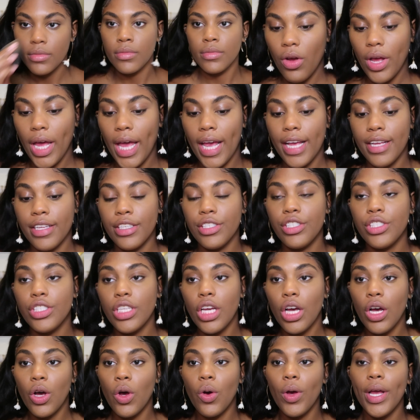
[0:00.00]
Okay,
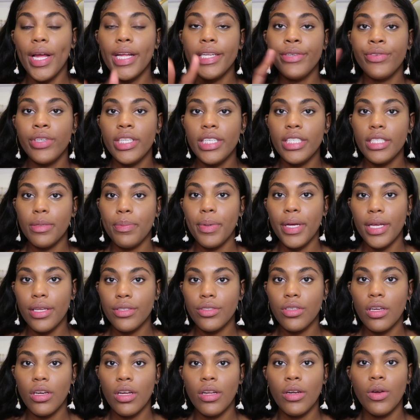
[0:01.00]
so it really
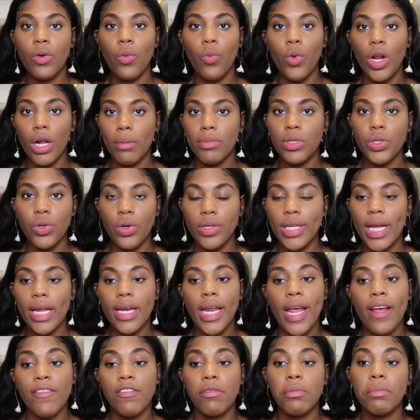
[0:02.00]
depends on what I'm doing
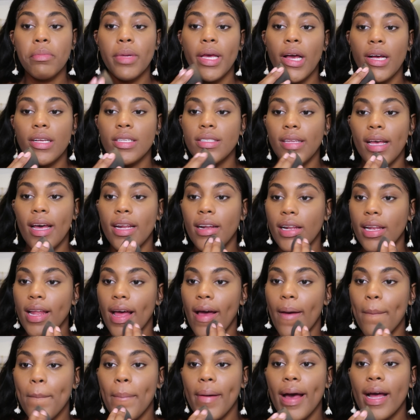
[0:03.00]
that day. If I'm gonna be outside a
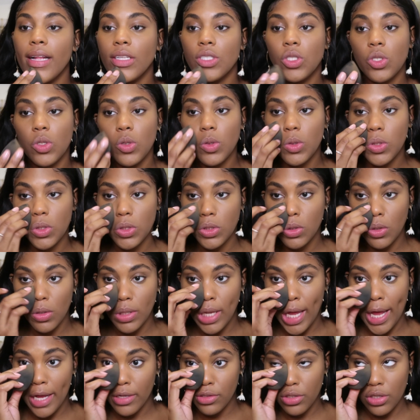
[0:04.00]
lot, but I do still
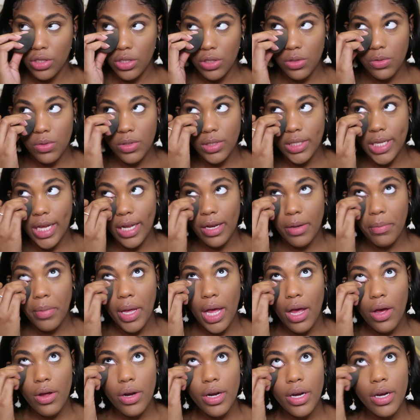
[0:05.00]
like to use setting
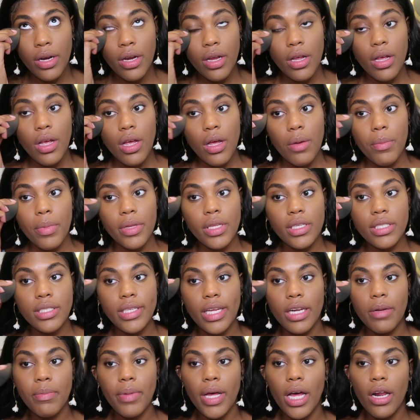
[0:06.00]
powder. But the
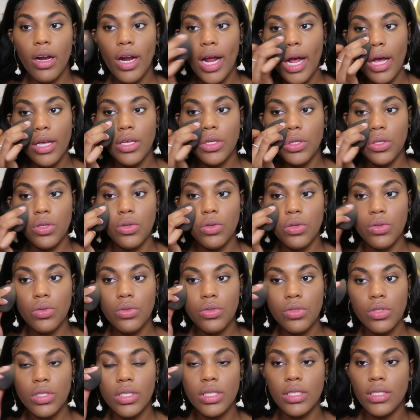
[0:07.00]
setting powder I
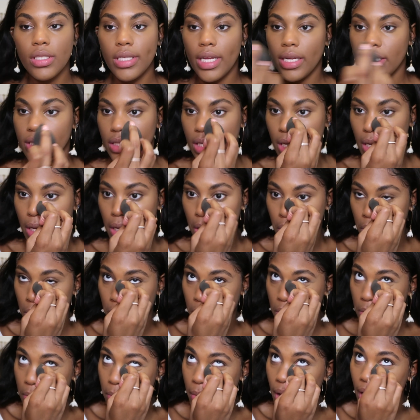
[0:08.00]
use to set
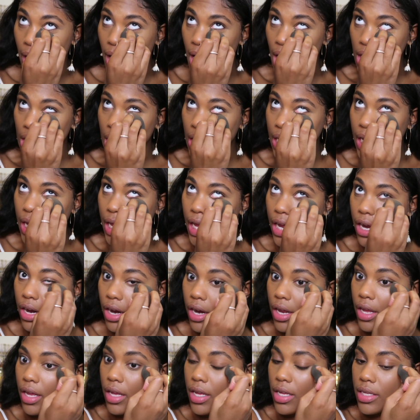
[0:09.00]
down my highlighted
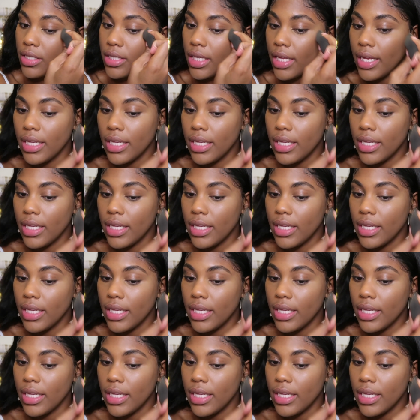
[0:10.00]
areas